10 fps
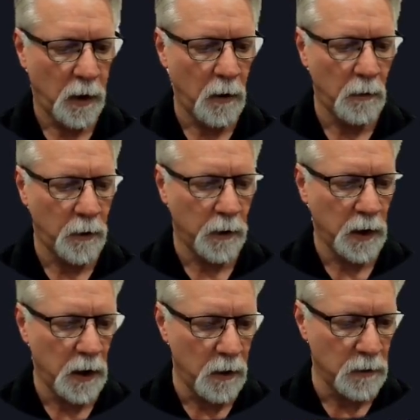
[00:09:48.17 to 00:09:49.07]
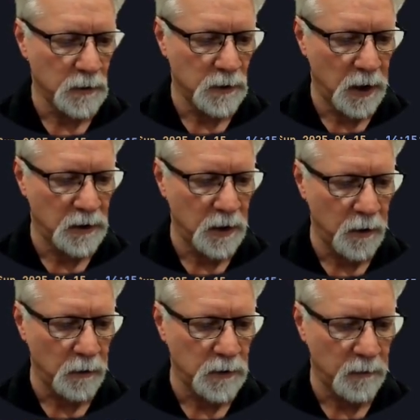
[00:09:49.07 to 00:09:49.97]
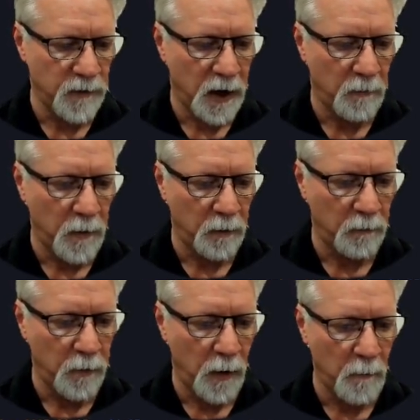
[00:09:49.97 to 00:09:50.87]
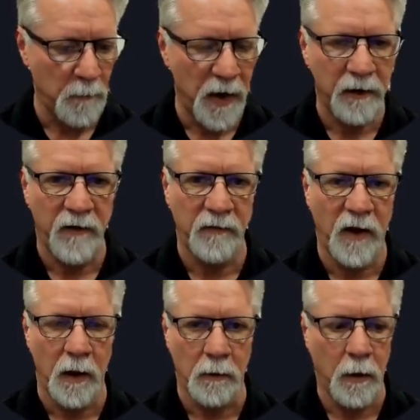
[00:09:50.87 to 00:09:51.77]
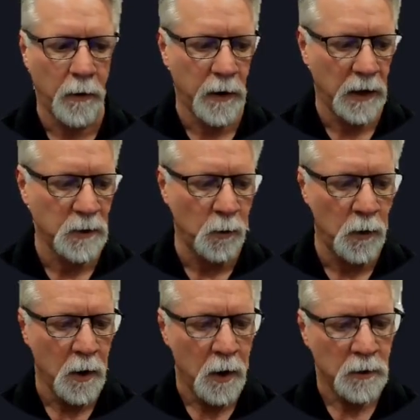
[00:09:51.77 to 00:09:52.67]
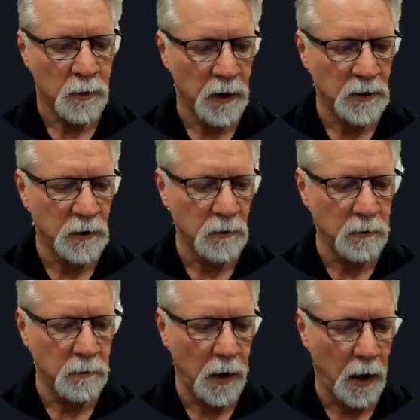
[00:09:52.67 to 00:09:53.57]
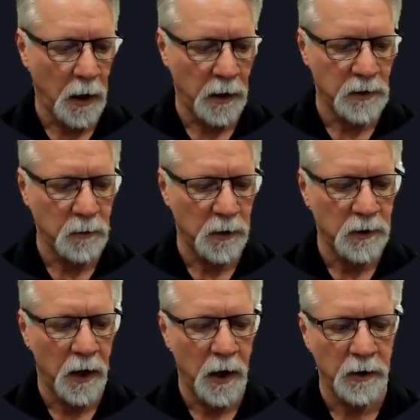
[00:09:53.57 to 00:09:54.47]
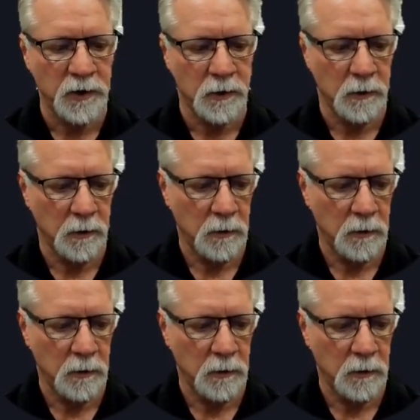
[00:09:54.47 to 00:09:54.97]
Oh, look, it knows I've got a modified file. Okay, that's cool. So let's do a touch